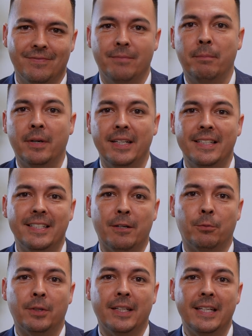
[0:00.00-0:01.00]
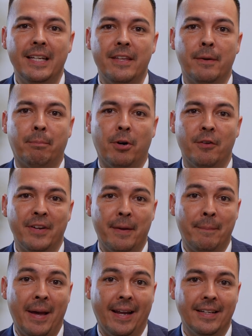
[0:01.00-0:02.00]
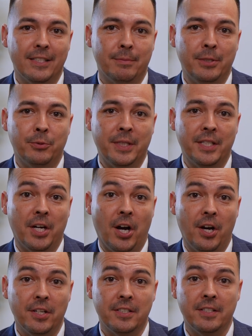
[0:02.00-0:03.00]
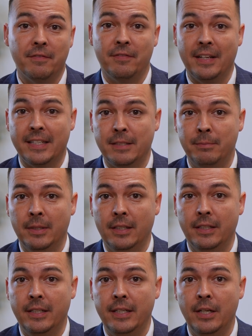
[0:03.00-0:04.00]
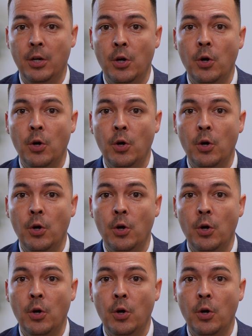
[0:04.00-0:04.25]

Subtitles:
But is it really the perfect balance between cost, flexibility,